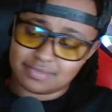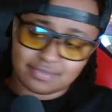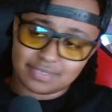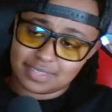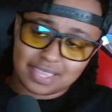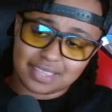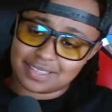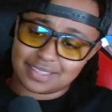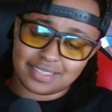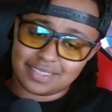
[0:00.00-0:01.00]
Like,
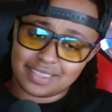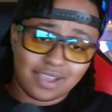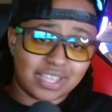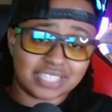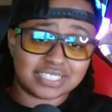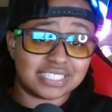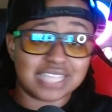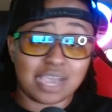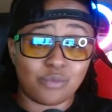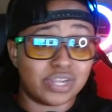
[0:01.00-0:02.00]
y'all, is this
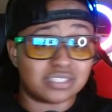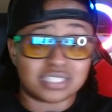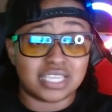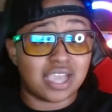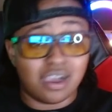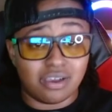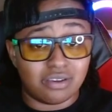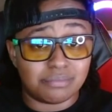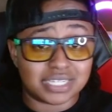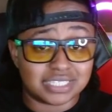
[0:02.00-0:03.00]
not weird to y'all?
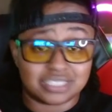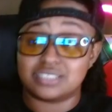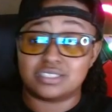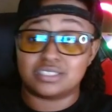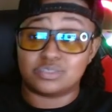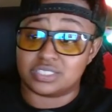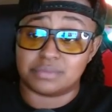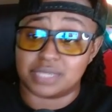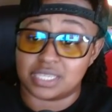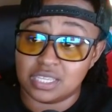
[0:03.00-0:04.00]
Because this is weird to
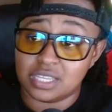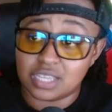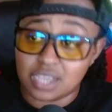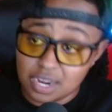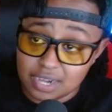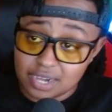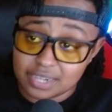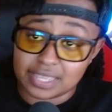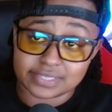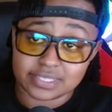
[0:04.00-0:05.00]
me. All right, next.